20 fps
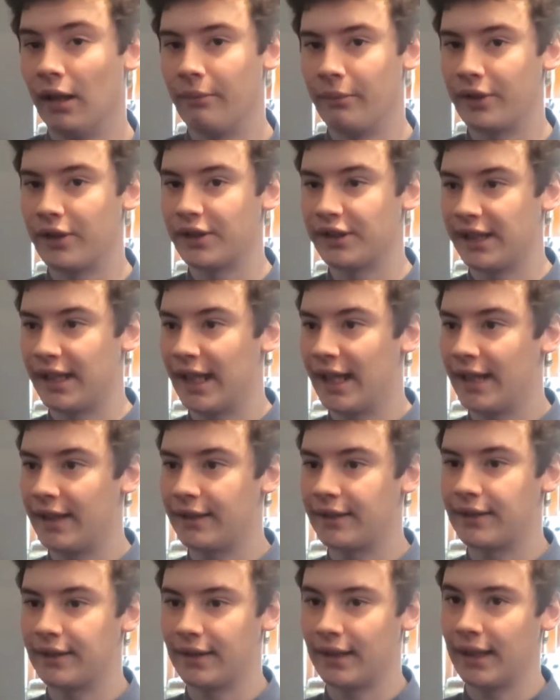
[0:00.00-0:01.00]
because they
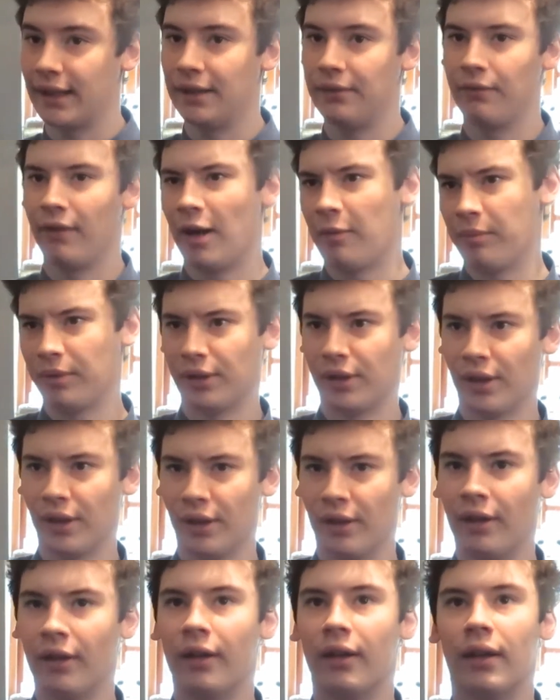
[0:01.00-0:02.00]
had the
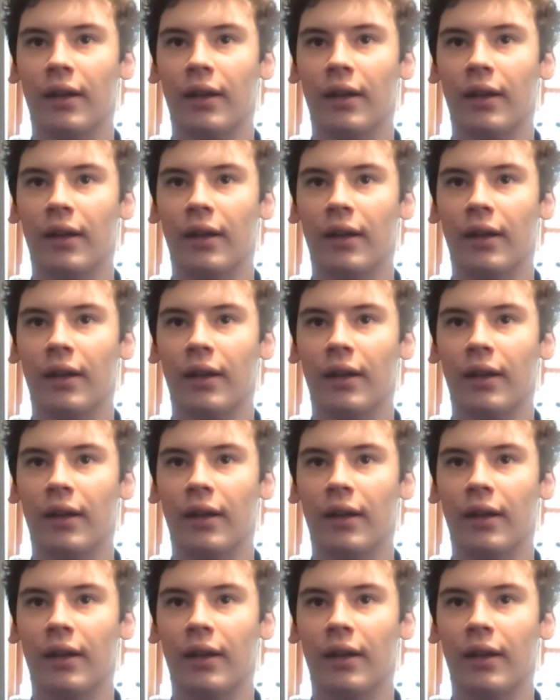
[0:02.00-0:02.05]
replica